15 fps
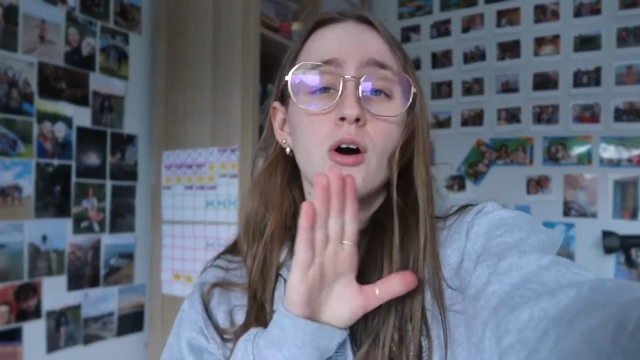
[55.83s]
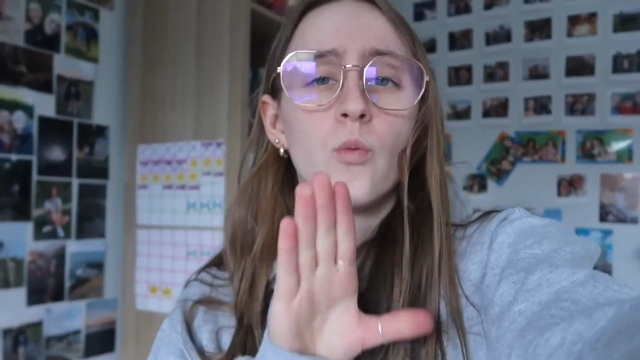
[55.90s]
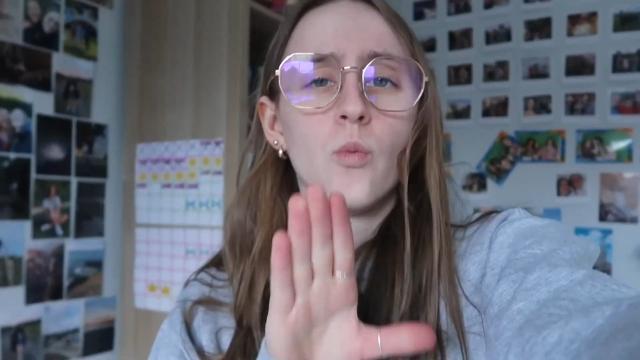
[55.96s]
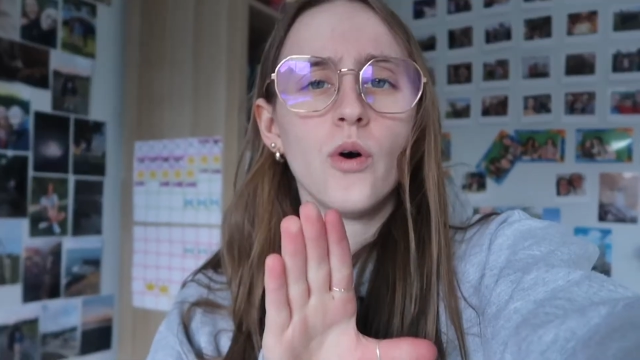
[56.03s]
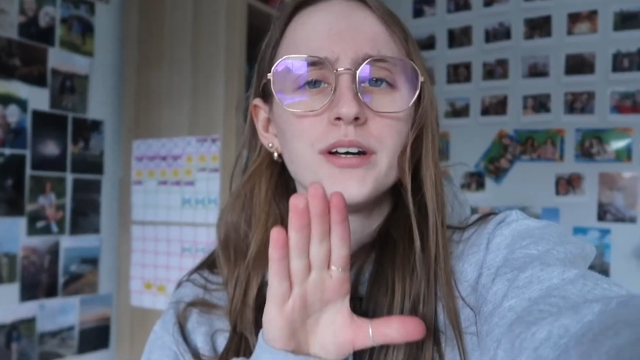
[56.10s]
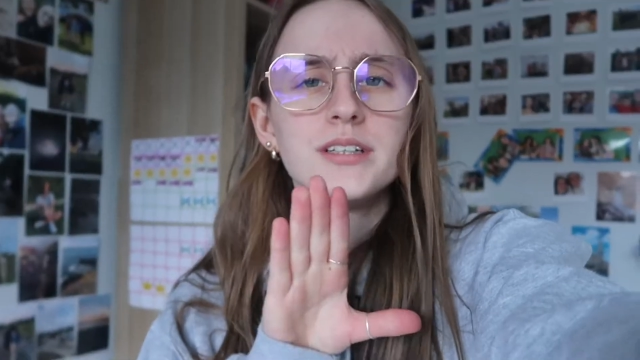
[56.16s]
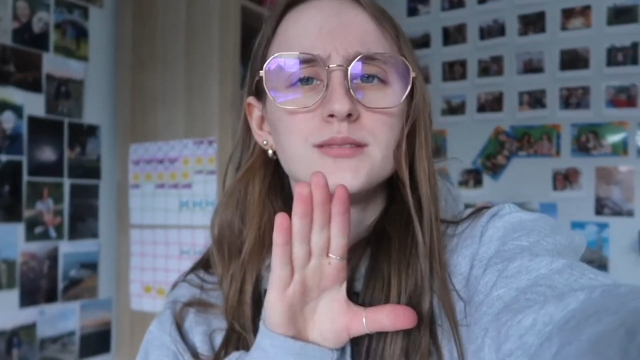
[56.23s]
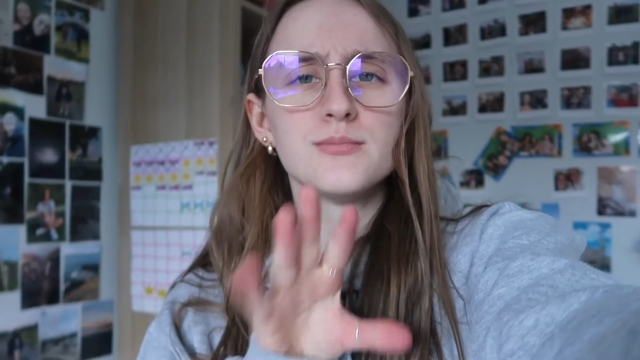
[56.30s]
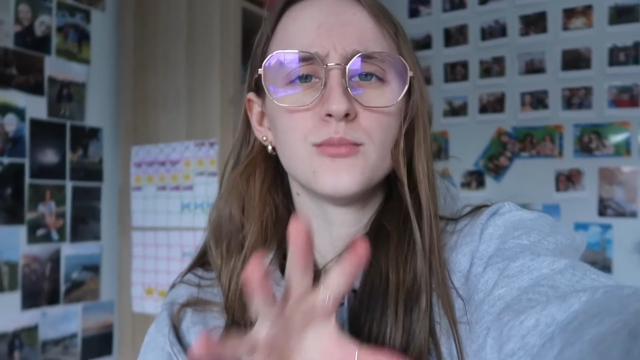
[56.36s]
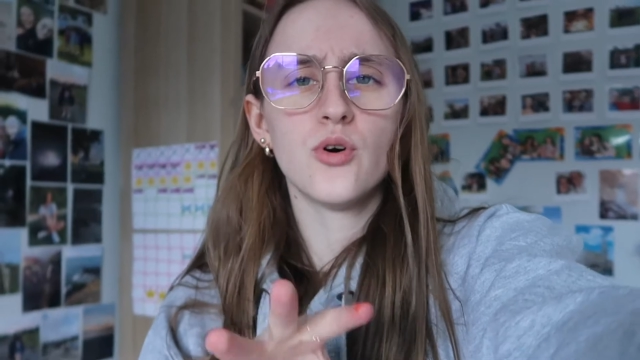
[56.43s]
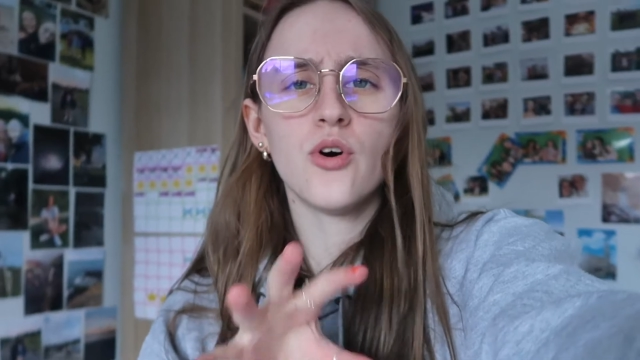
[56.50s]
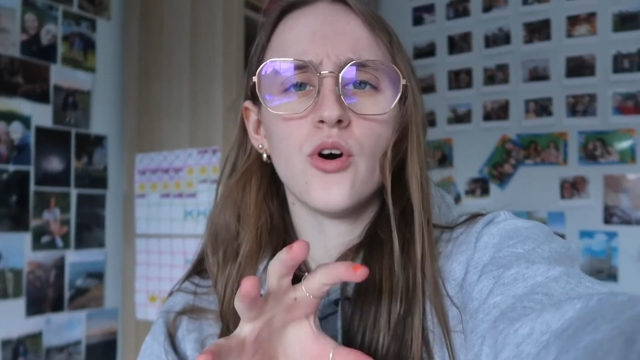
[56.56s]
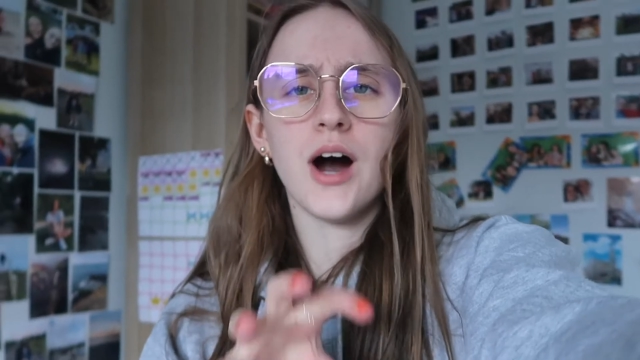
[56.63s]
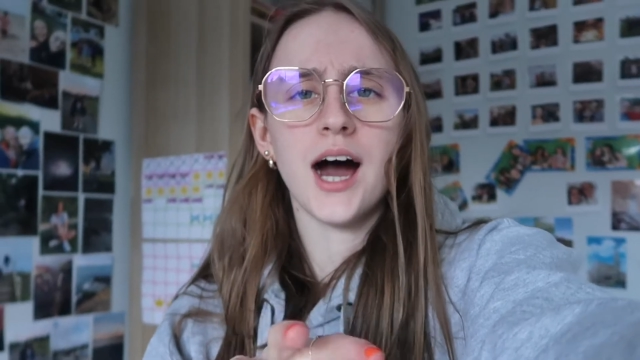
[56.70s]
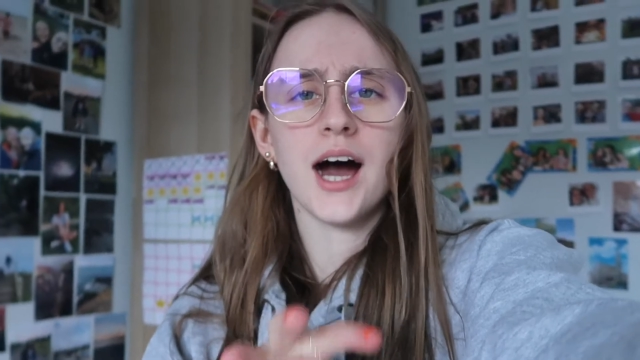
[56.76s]
What is
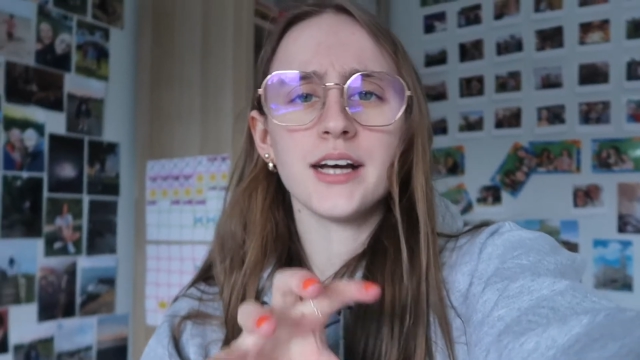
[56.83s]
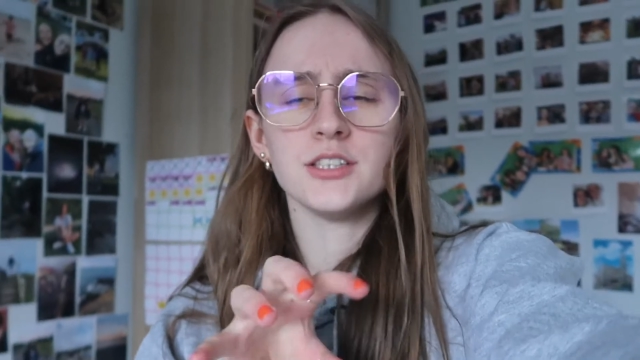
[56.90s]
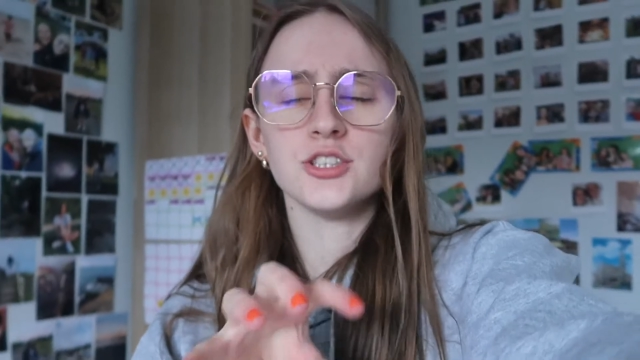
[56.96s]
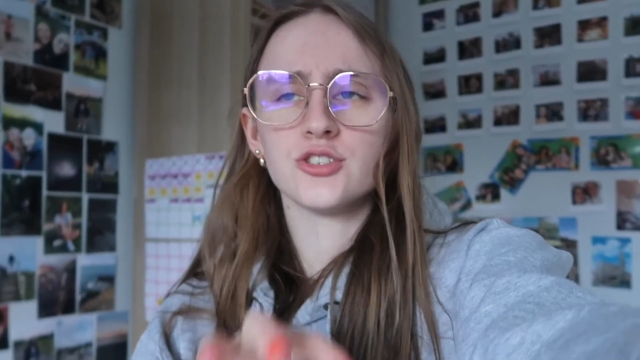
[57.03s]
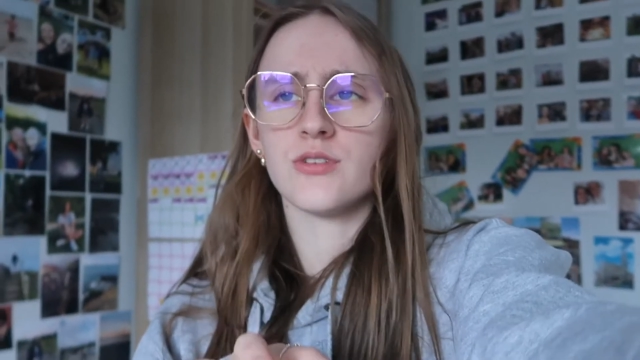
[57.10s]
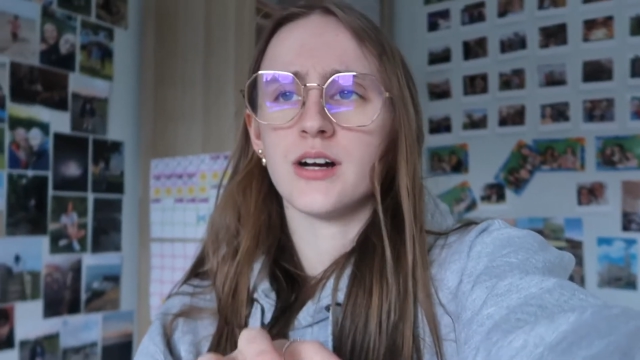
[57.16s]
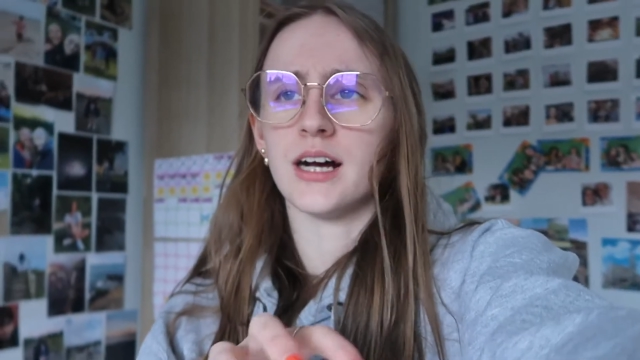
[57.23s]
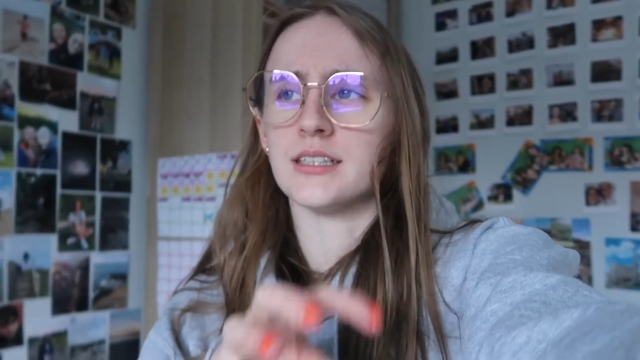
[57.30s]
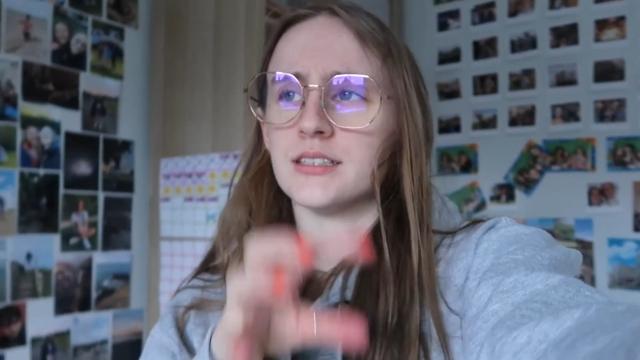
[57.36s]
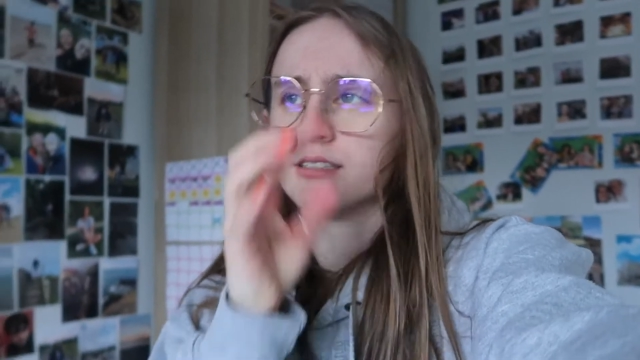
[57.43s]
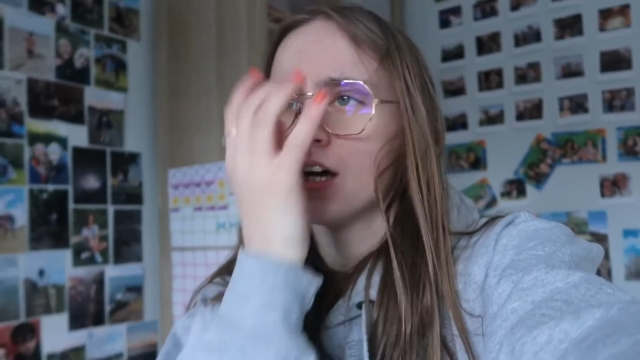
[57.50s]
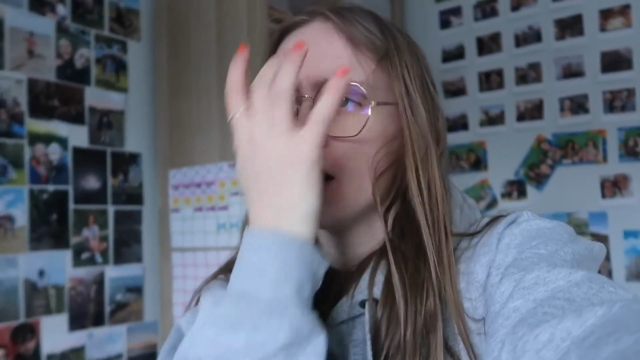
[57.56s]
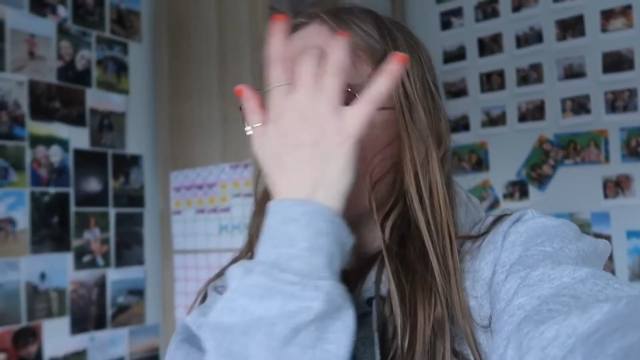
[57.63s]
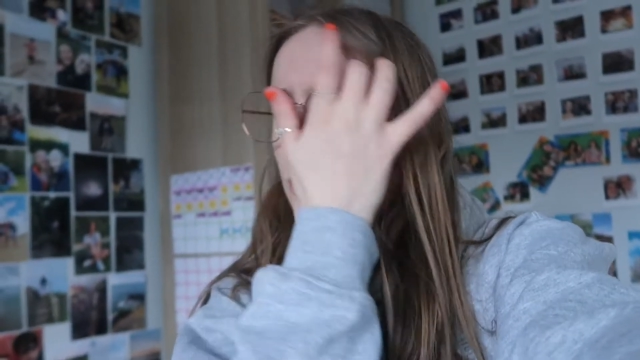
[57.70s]
more high stress?